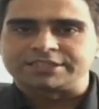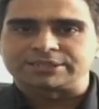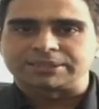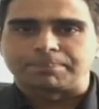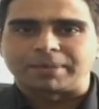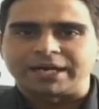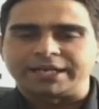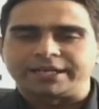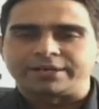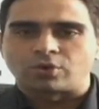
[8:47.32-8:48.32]
just a
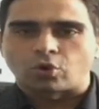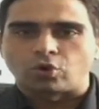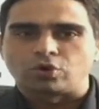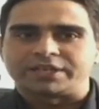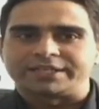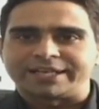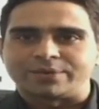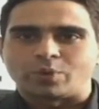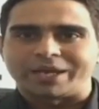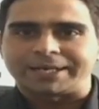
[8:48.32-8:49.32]
buy and hold and
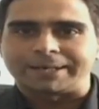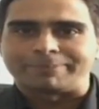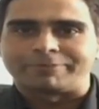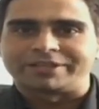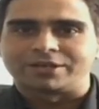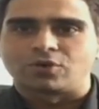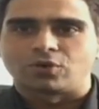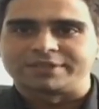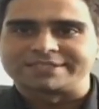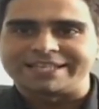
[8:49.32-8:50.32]
then wake up when the
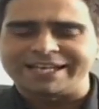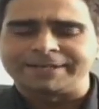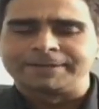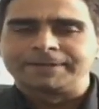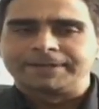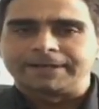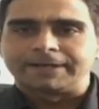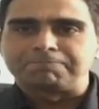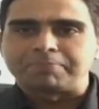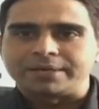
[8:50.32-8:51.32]
goal is there
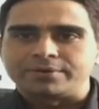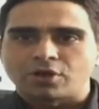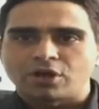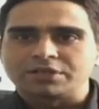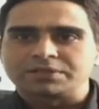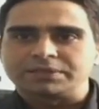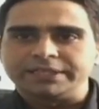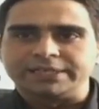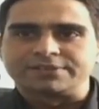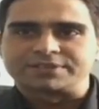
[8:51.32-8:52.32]
may not
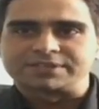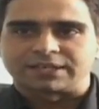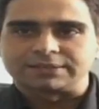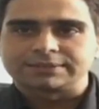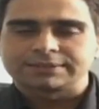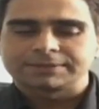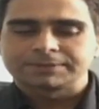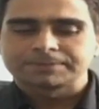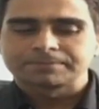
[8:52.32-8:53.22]
yield results.